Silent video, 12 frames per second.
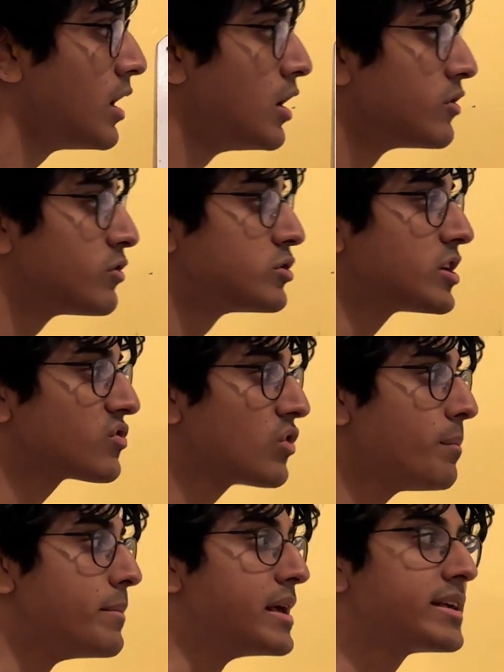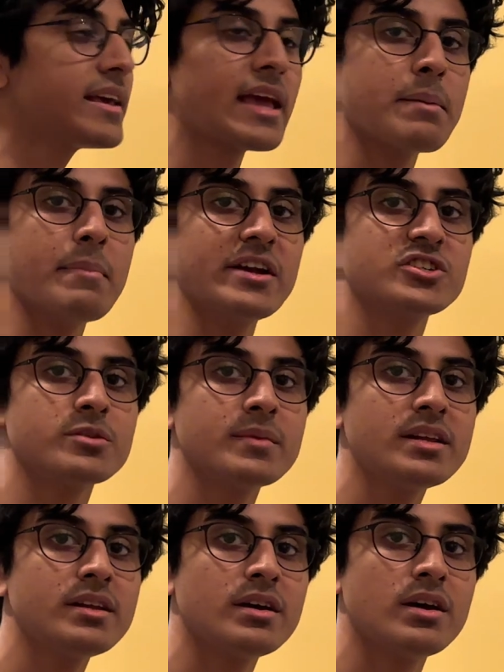So just from making a
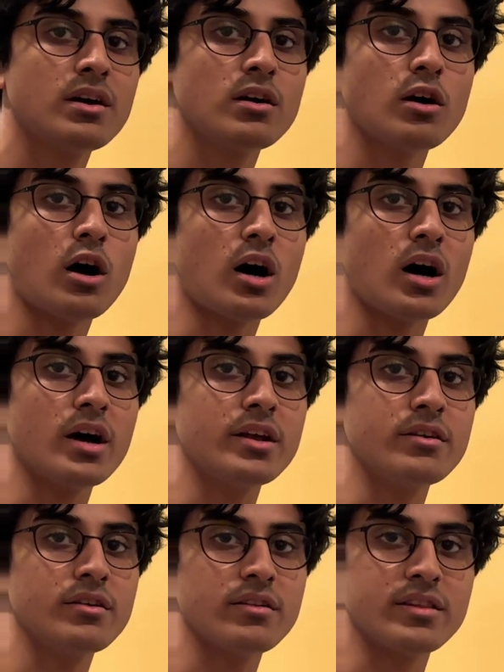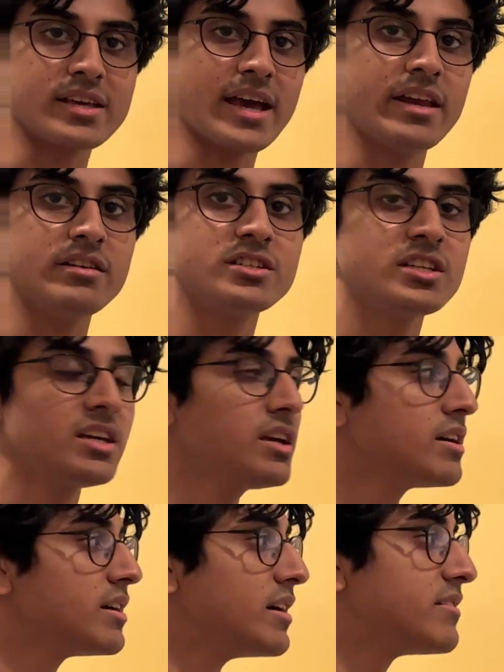measurement on the
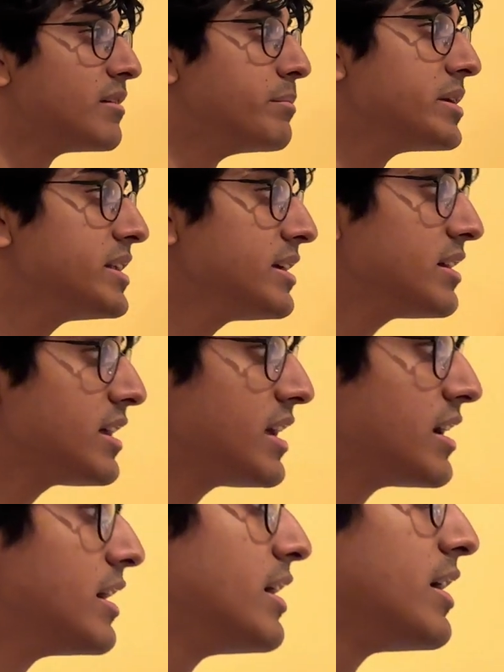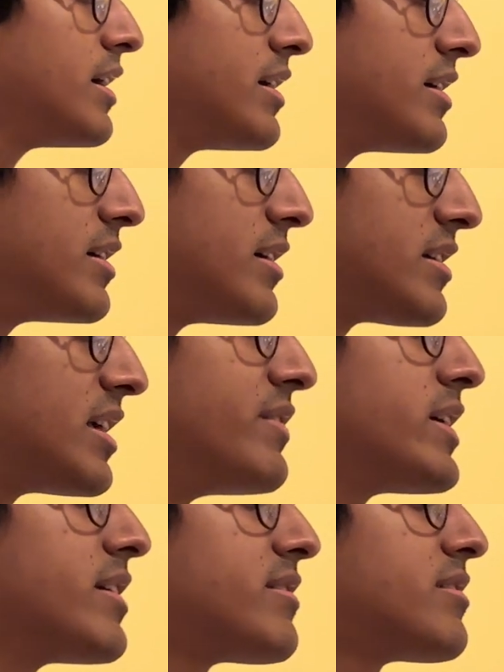energy, it's immediately
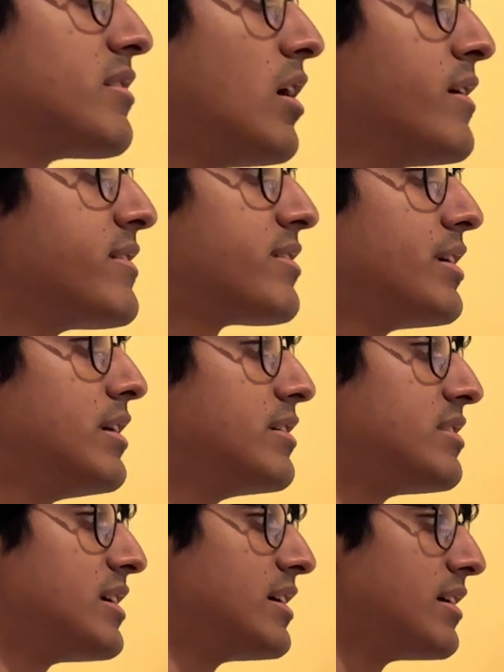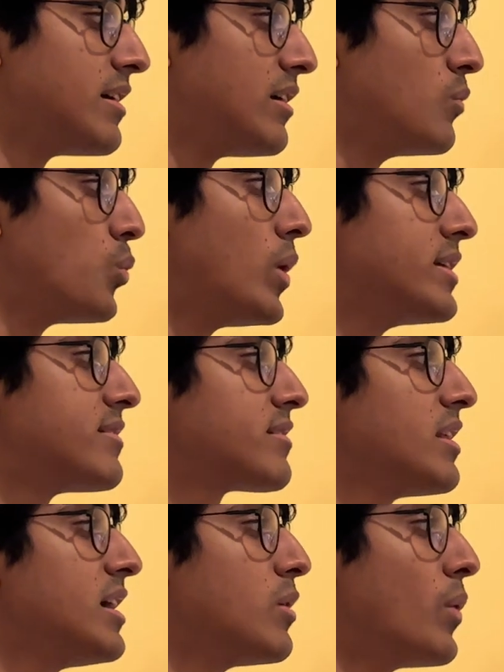giving us uncertainty in what
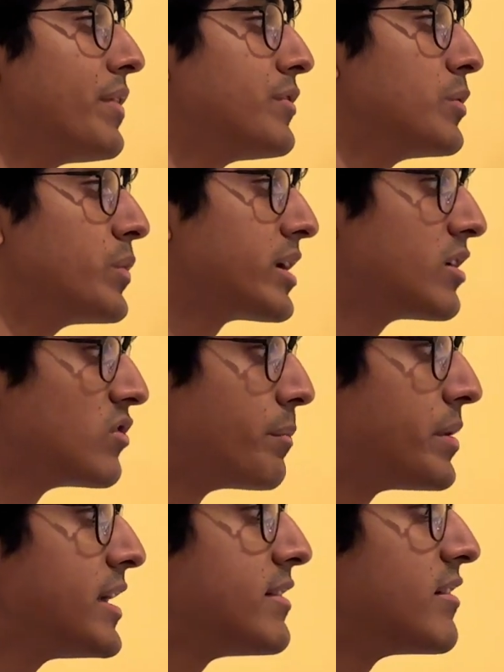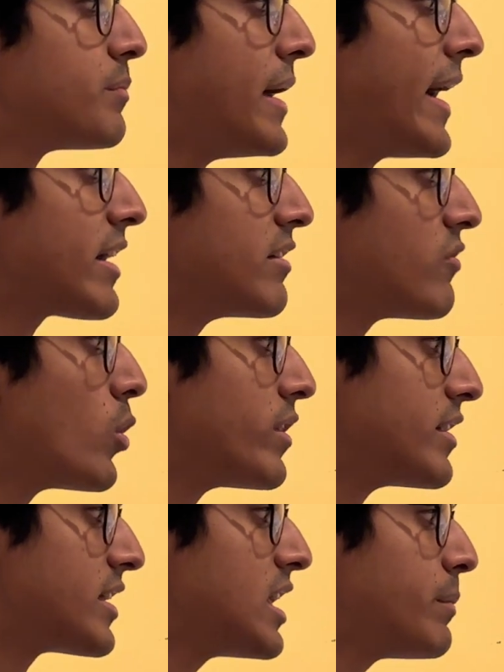slit it went through. And we can repeat this back and forth
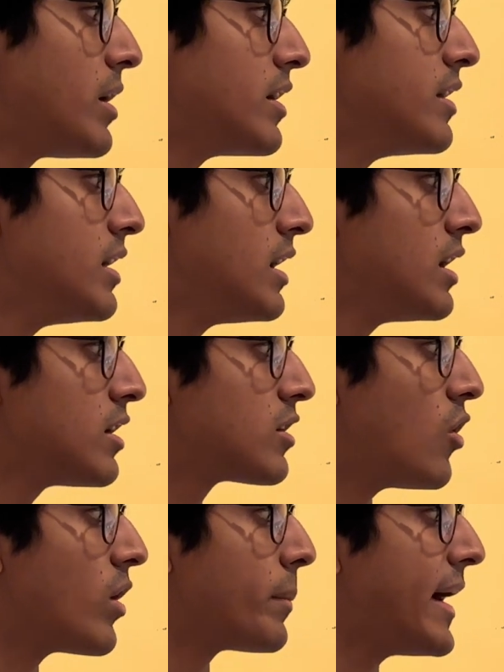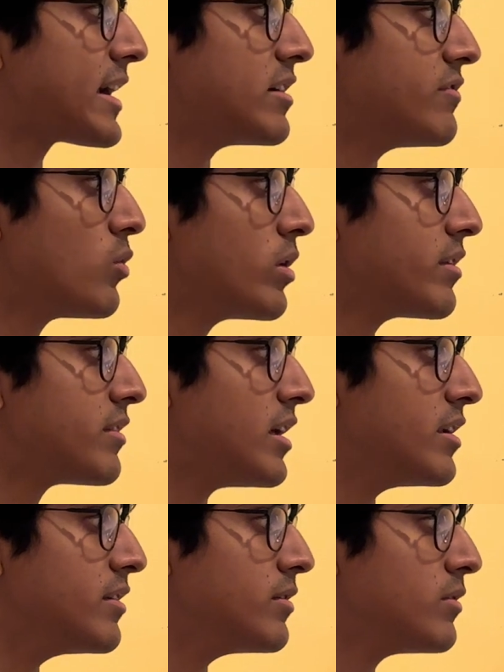and keep on going back and forth,
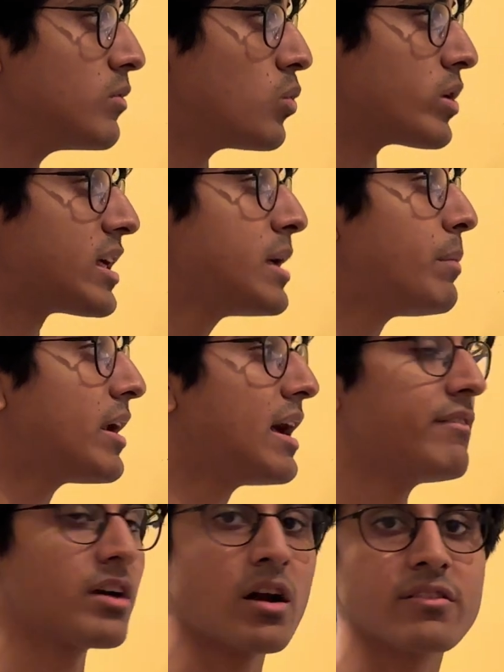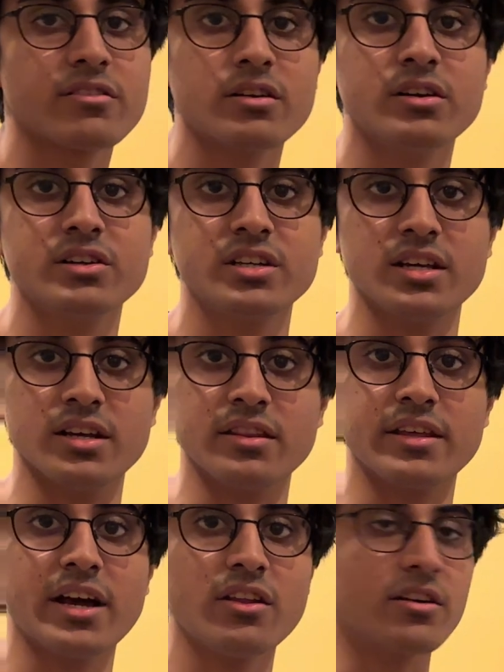and we'll keep on having uncertainty in
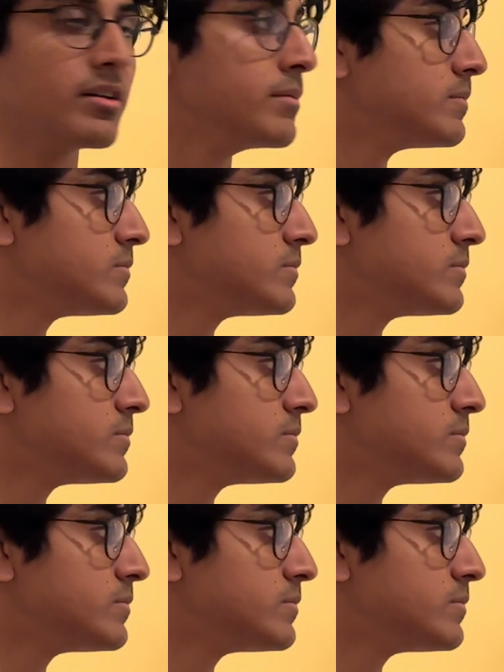the other,